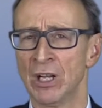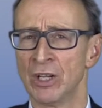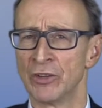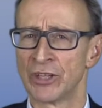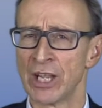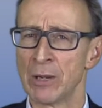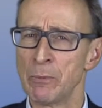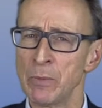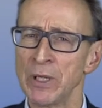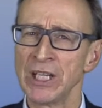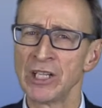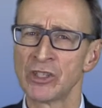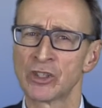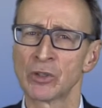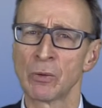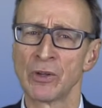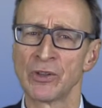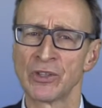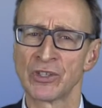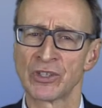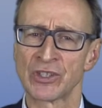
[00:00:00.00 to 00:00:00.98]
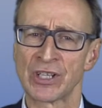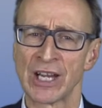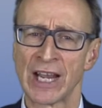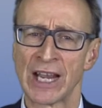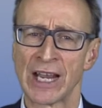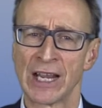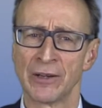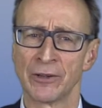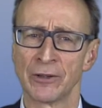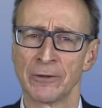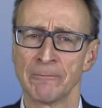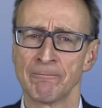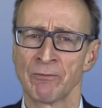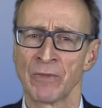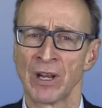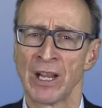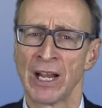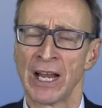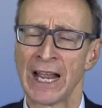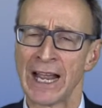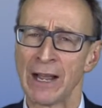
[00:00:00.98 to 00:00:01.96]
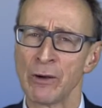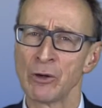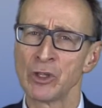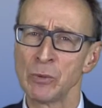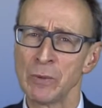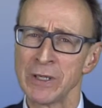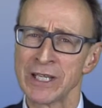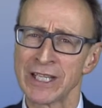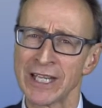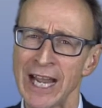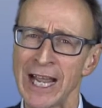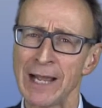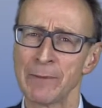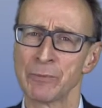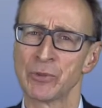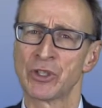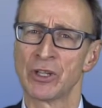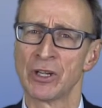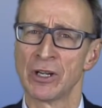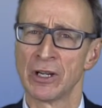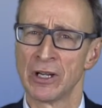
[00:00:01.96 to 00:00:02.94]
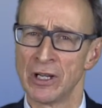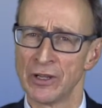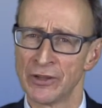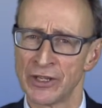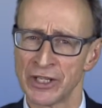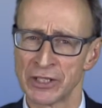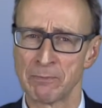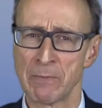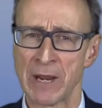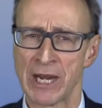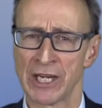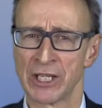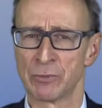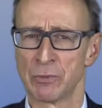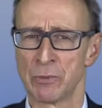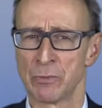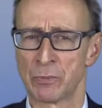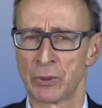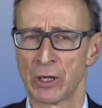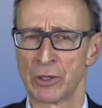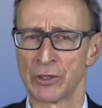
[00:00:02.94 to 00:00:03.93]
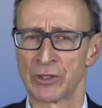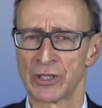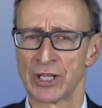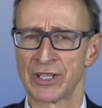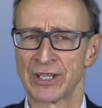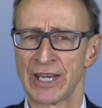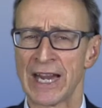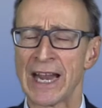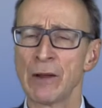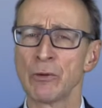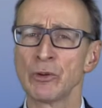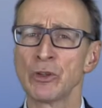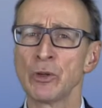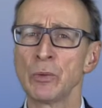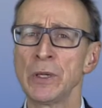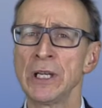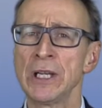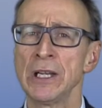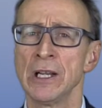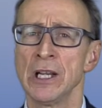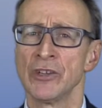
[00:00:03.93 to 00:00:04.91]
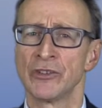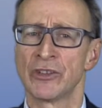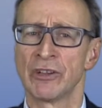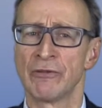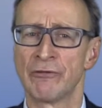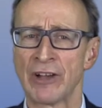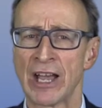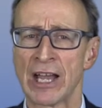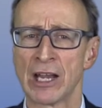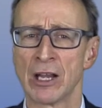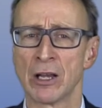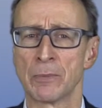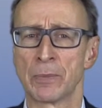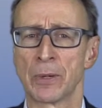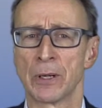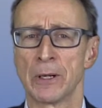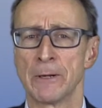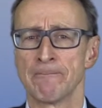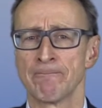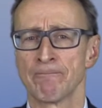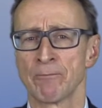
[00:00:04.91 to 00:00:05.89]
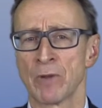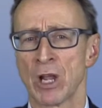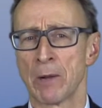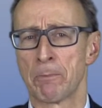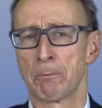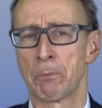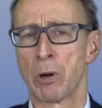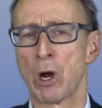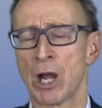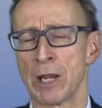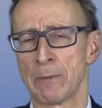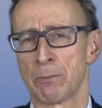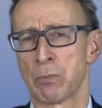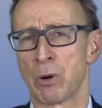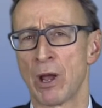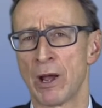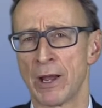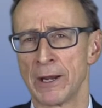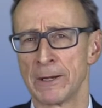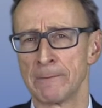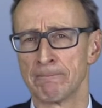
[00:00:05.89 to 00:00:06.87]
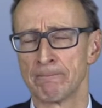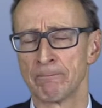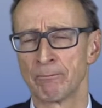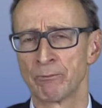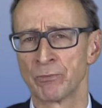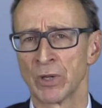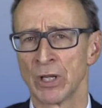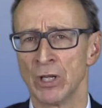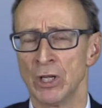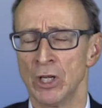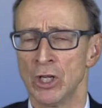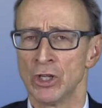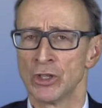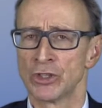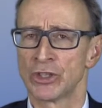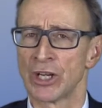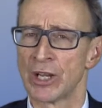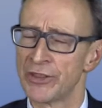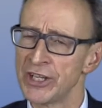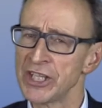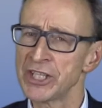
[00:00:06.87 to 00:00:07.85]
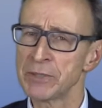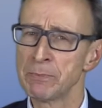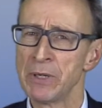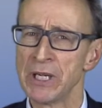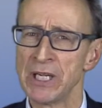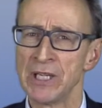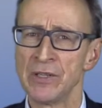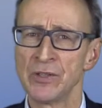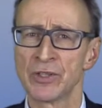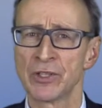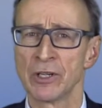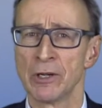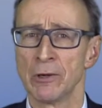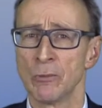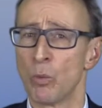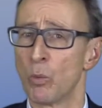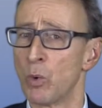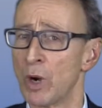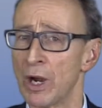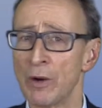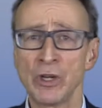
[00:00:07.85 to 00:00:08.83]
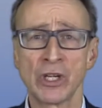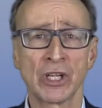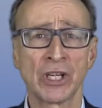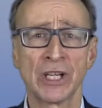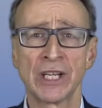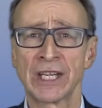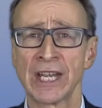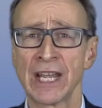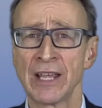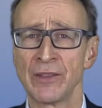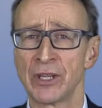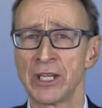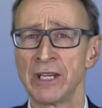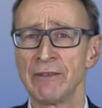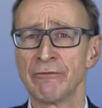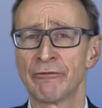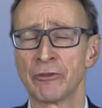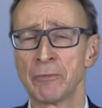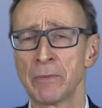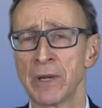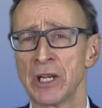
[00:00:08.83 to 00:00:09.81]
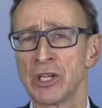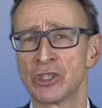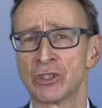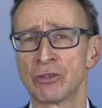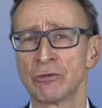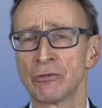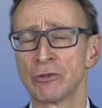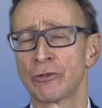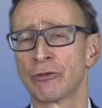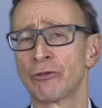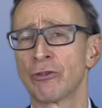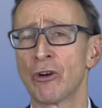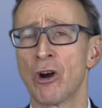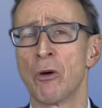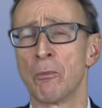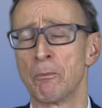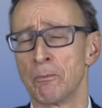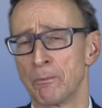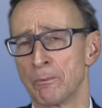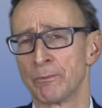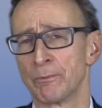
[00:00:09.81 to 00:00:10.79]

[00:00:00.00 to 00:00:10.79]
Then we need to understand, how do we capture this management process? How do we develop a pipeline? So this means, where are you going to get the information from?